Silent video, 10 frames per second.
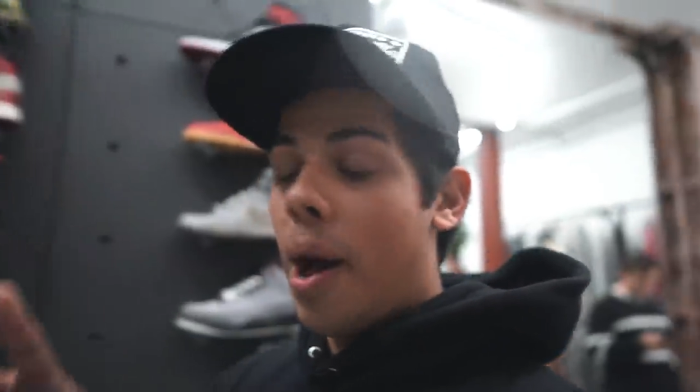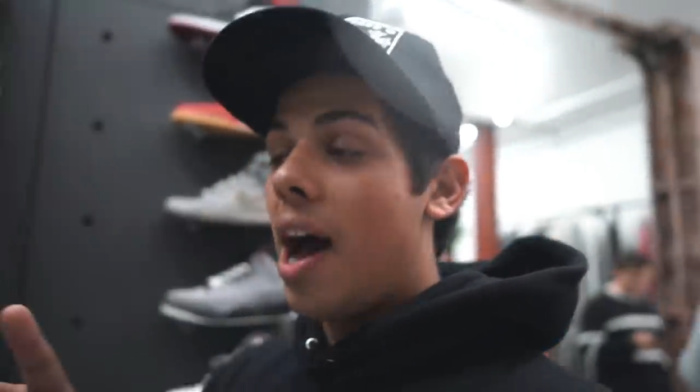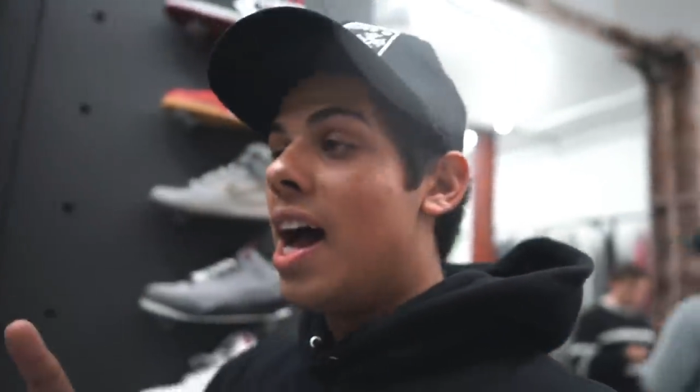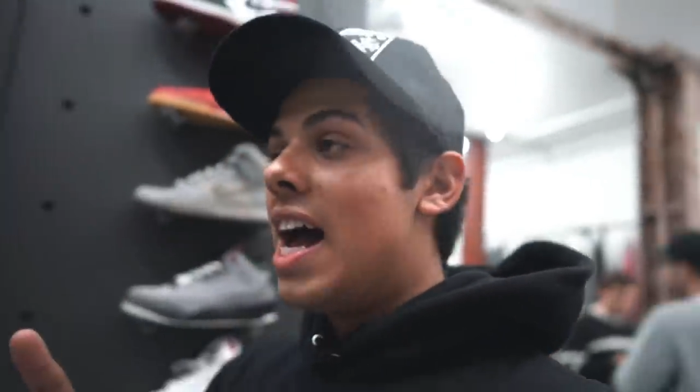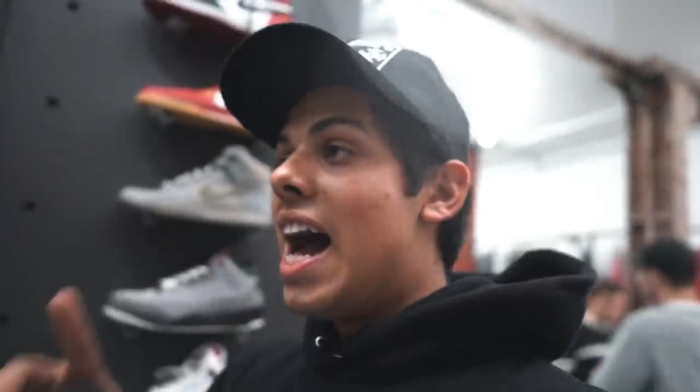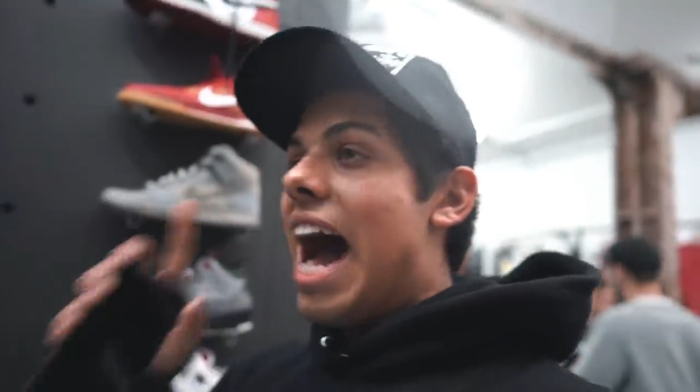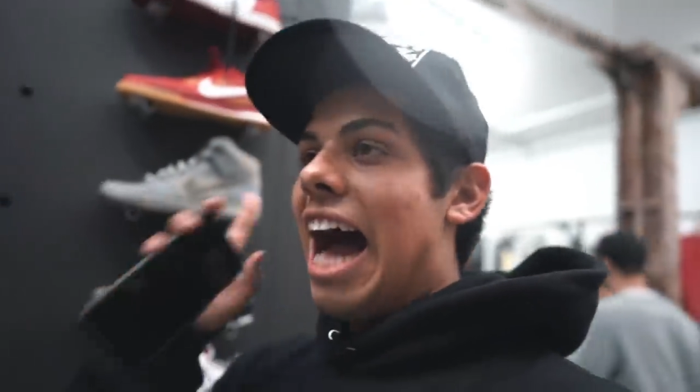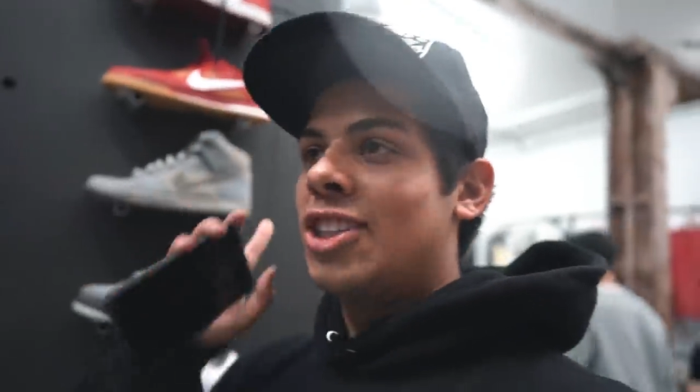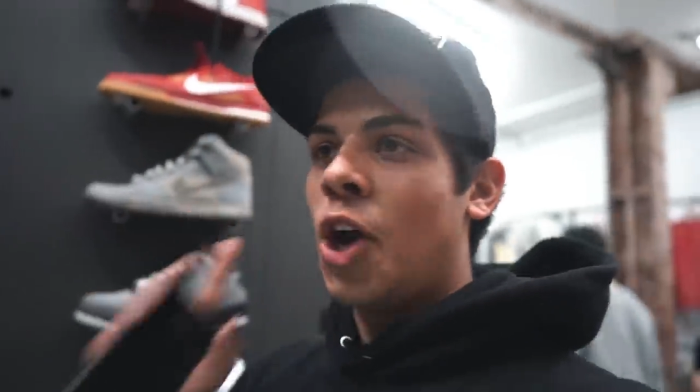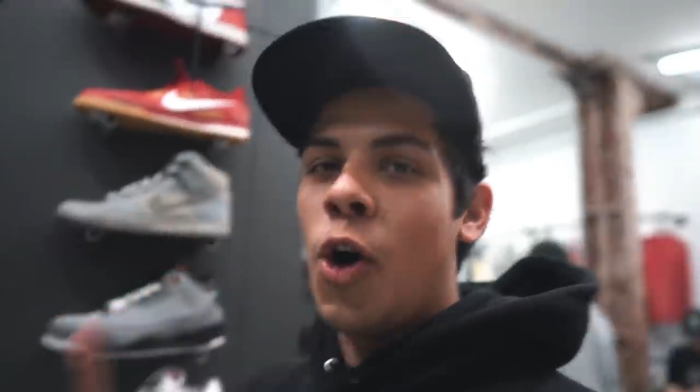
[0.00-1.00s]
But,
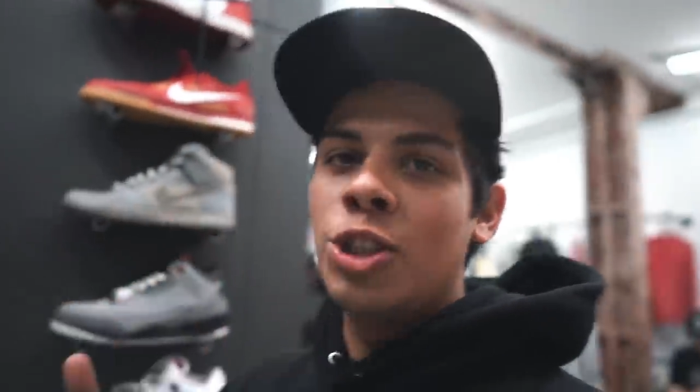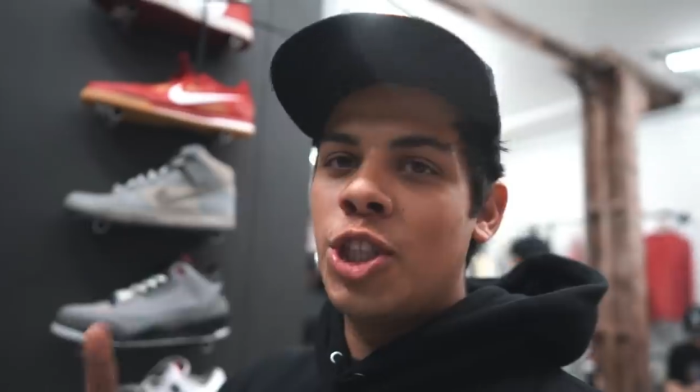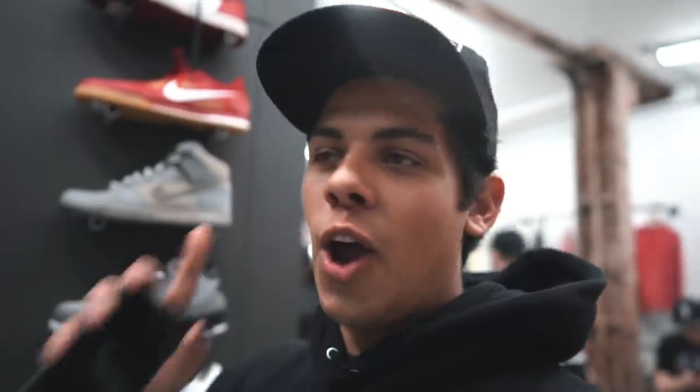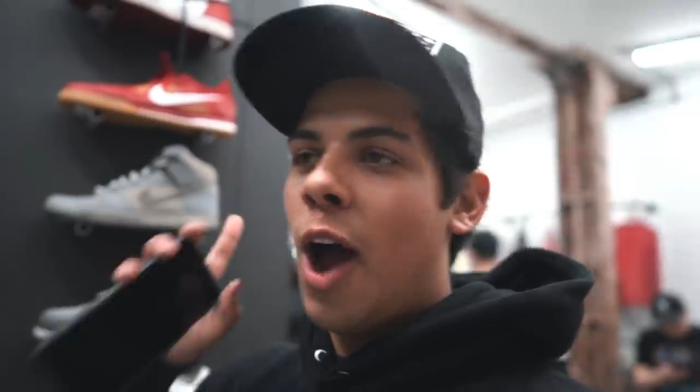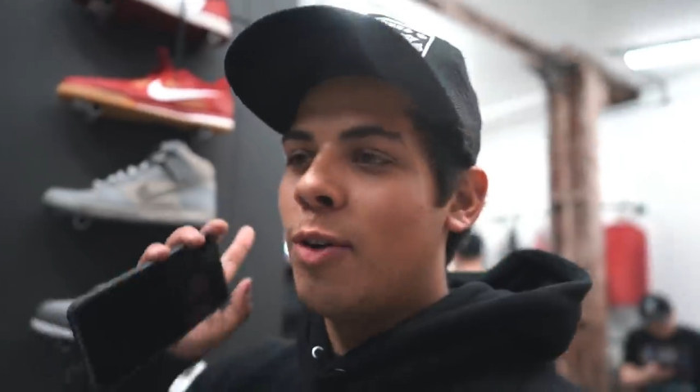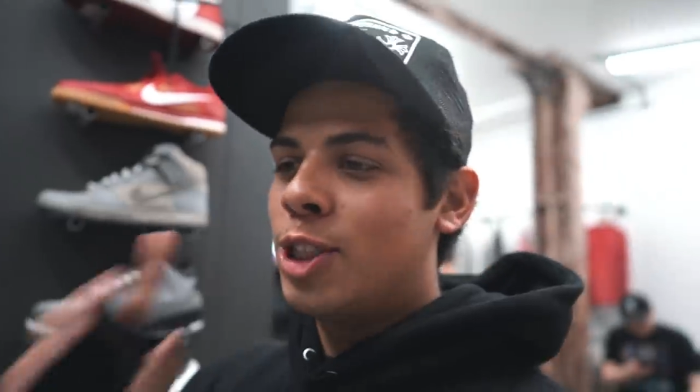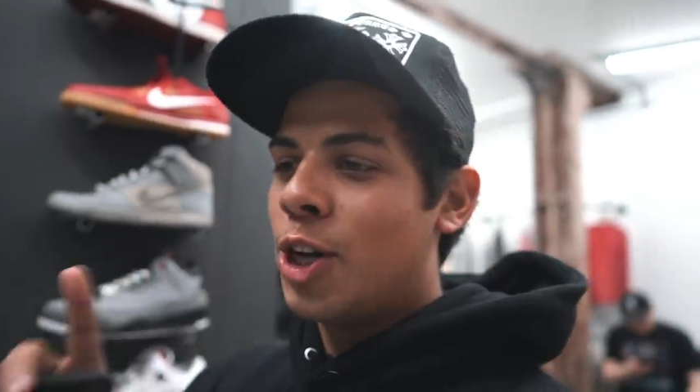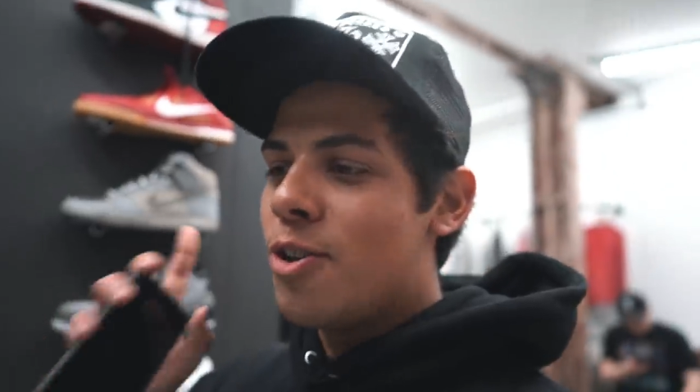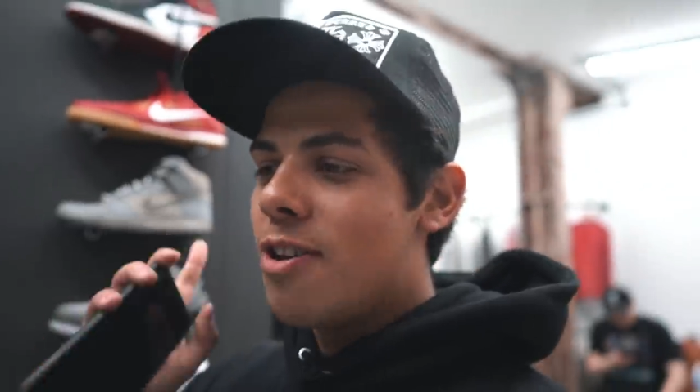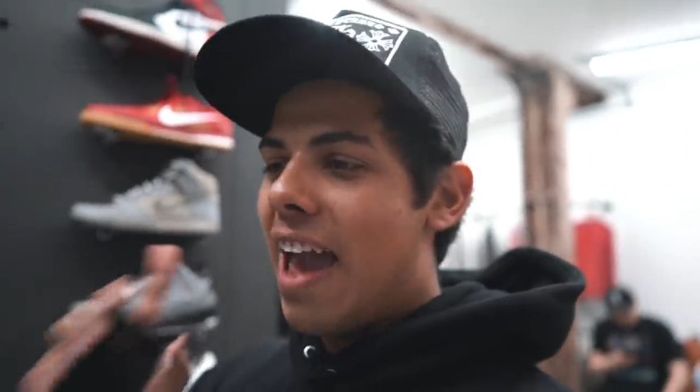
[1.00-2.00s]
I told you I would
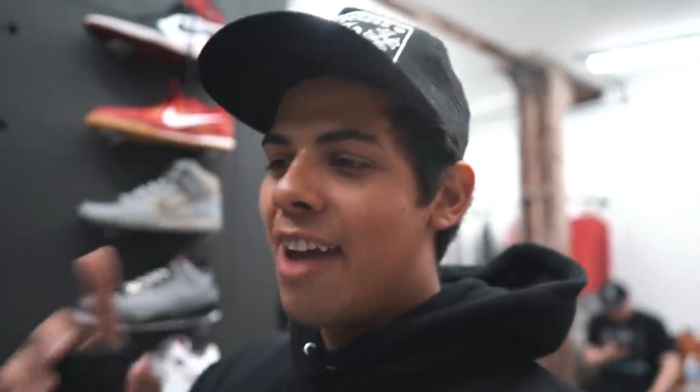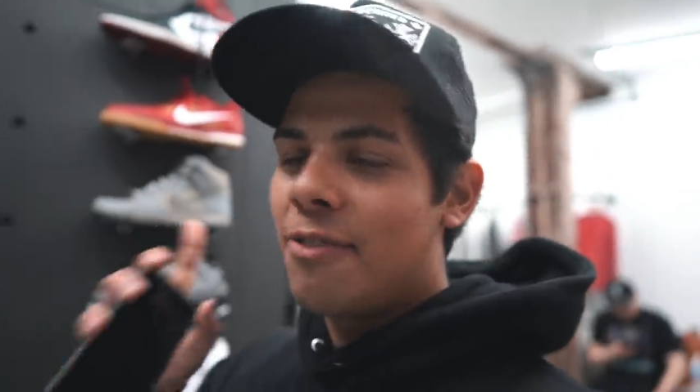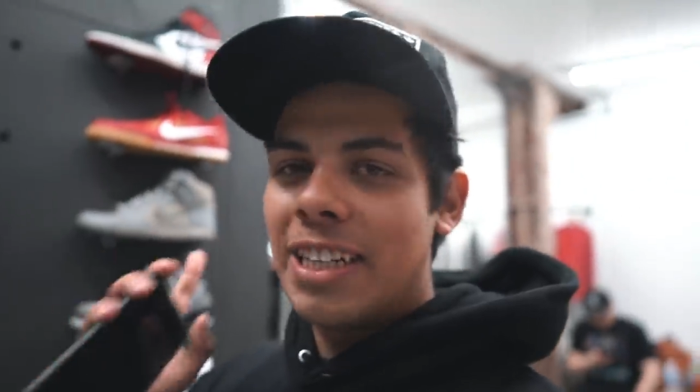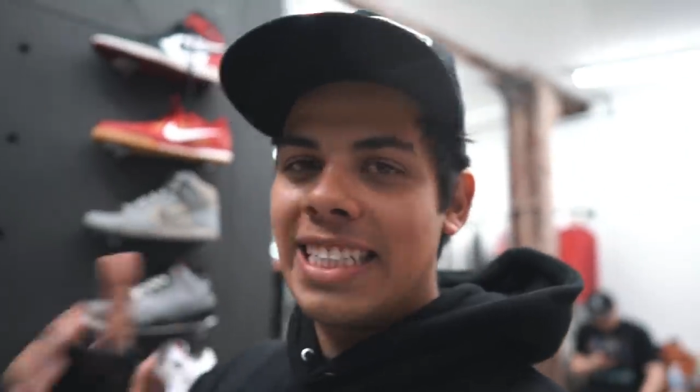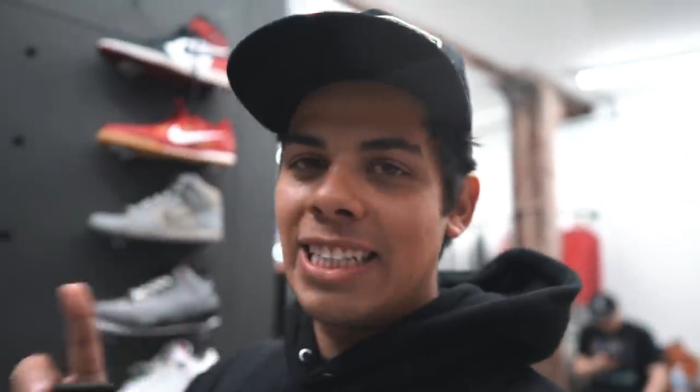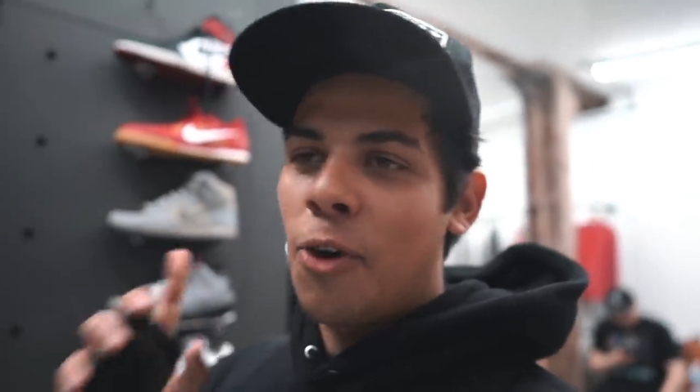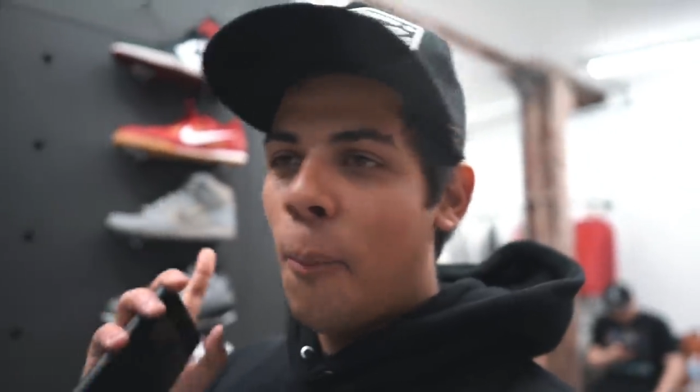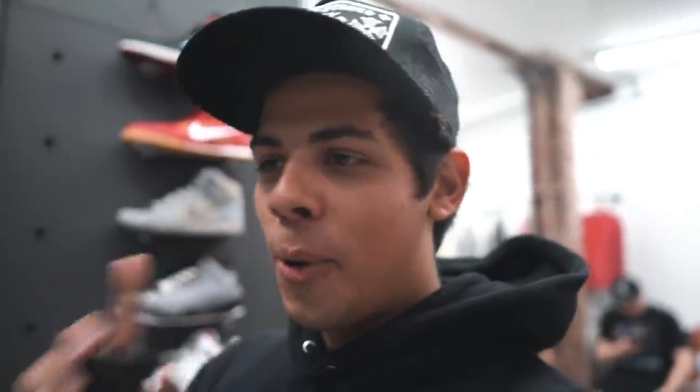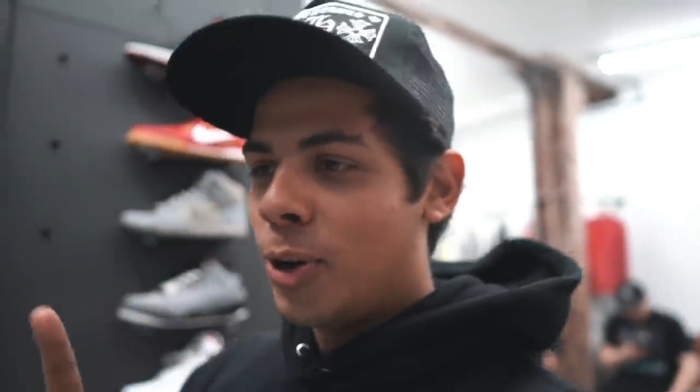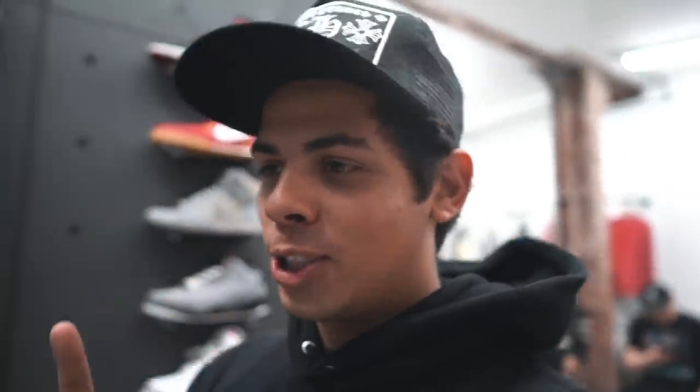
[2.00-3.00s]
show you every
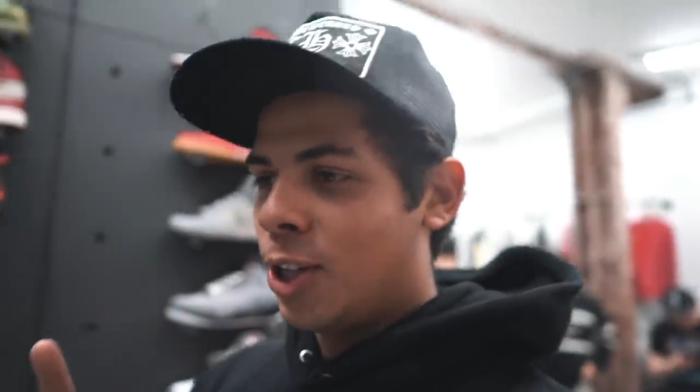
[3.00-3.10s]
single Box